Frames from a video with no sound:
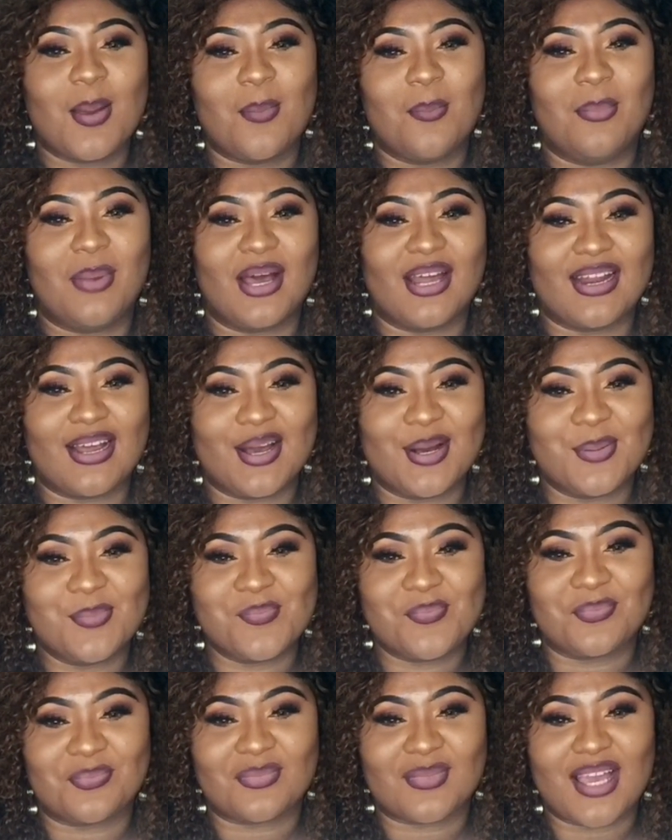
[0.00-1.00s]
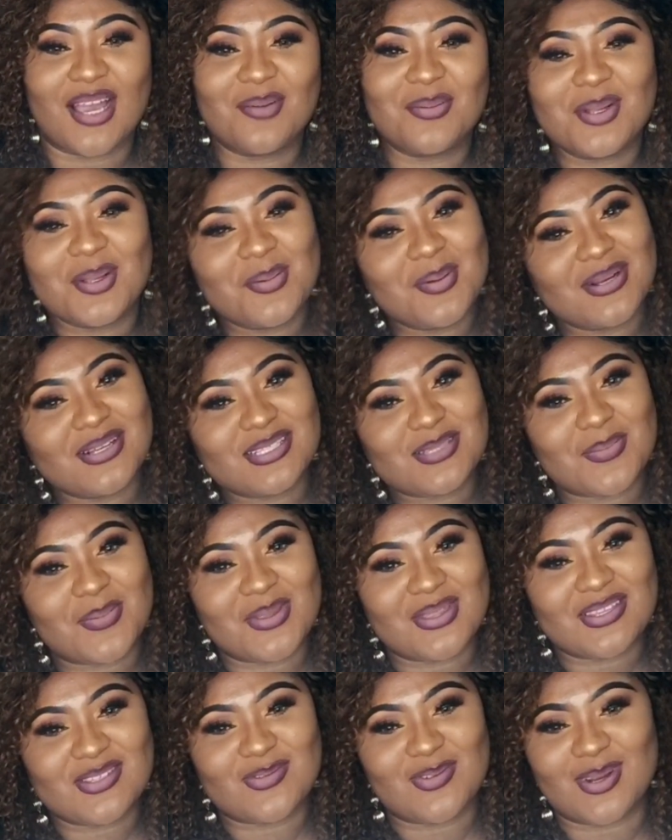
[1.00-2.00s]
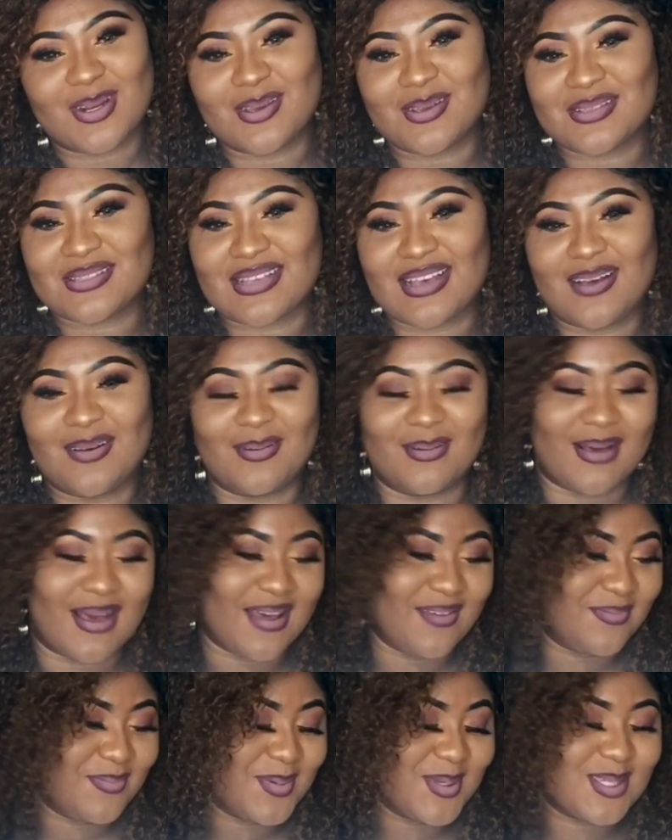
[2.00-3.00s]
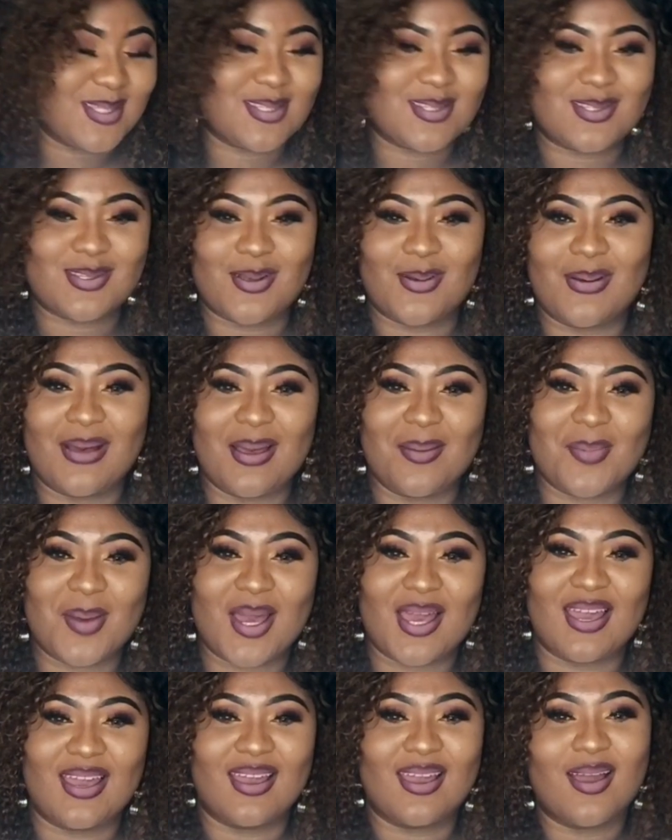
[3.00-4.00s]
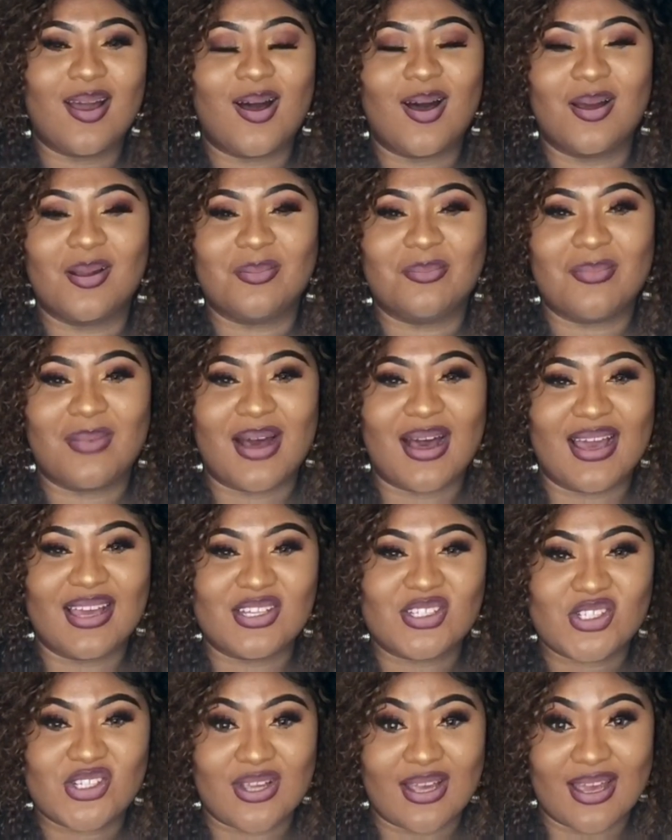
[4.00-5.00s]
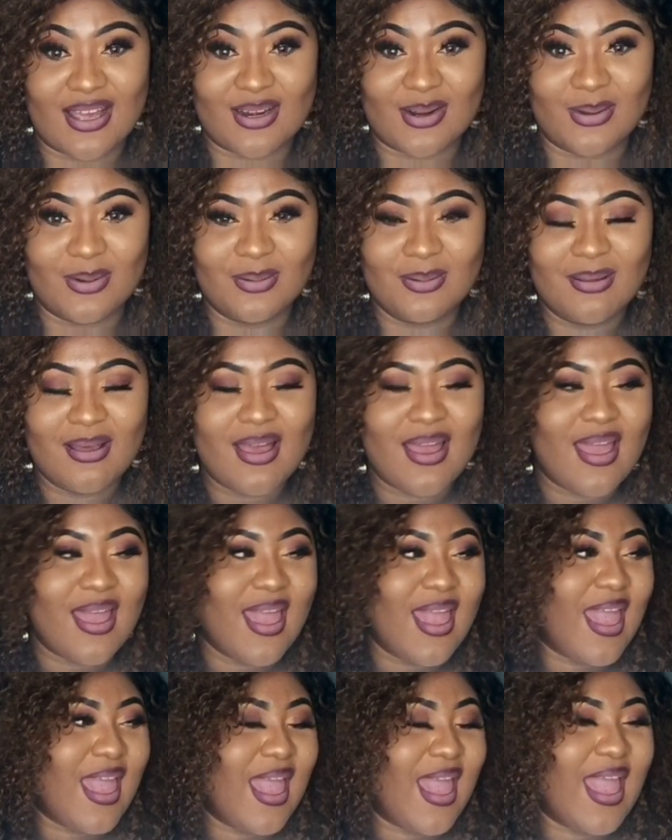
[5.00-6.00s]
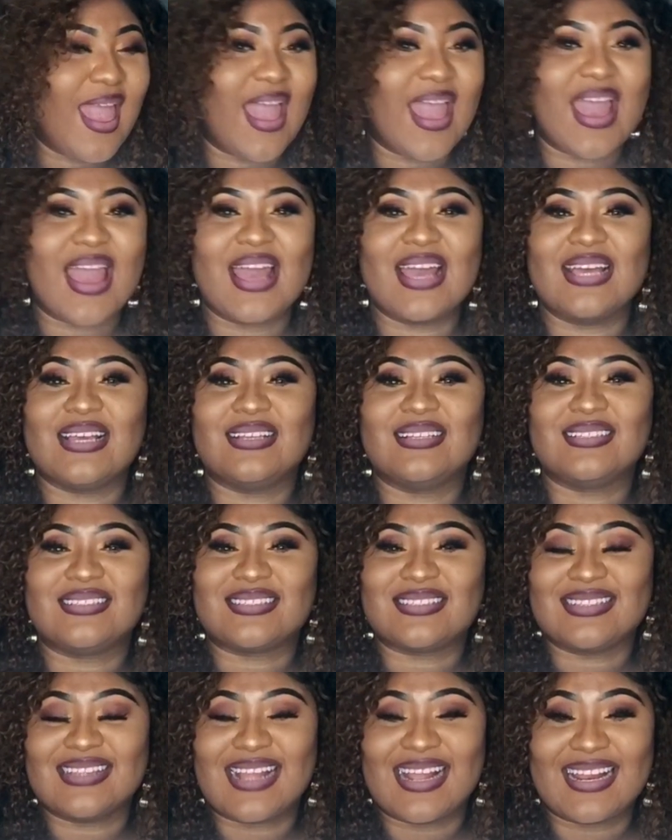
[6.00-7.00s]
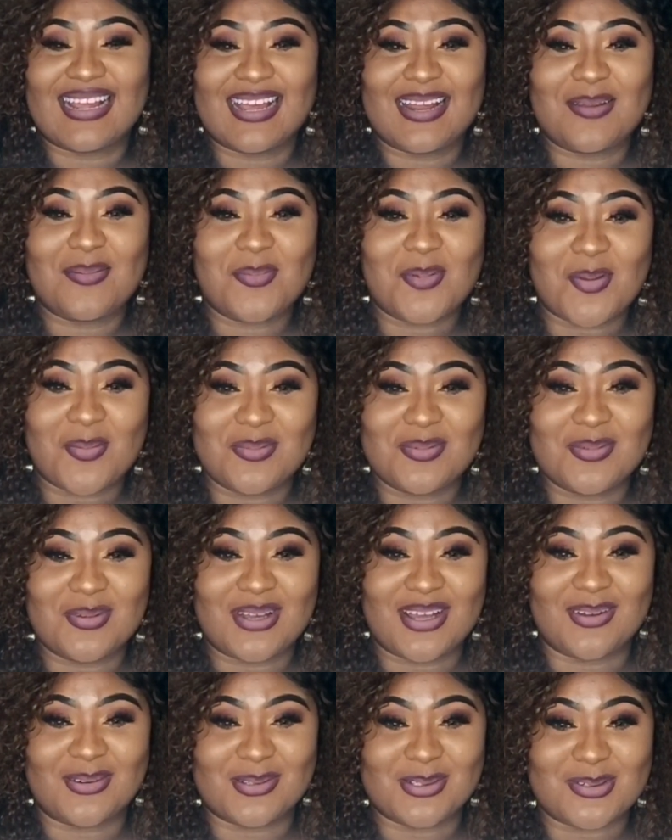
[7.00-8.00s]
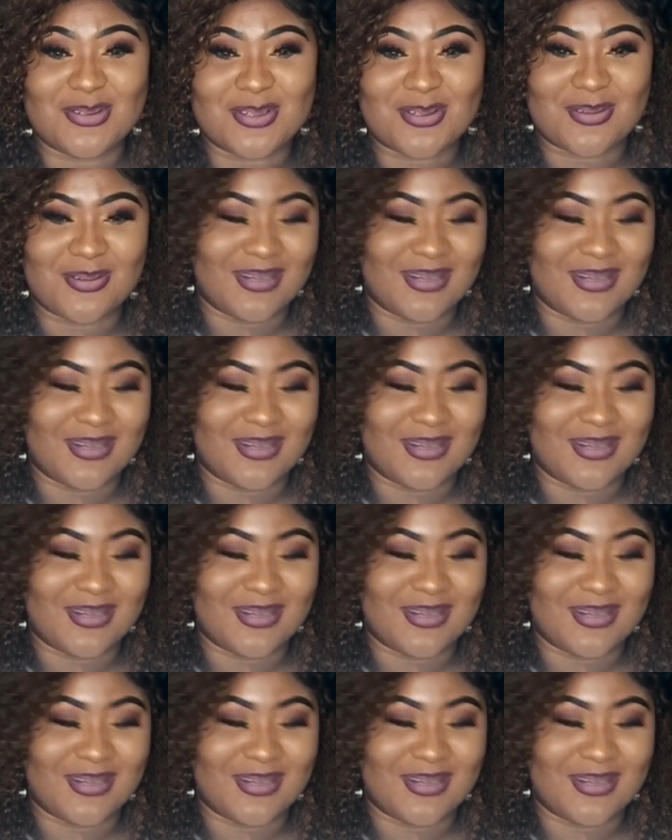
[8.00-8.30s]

But I really wanted to put these videos out. I've been so MIA on my channel, and Naniana m'a vu dans quelque chose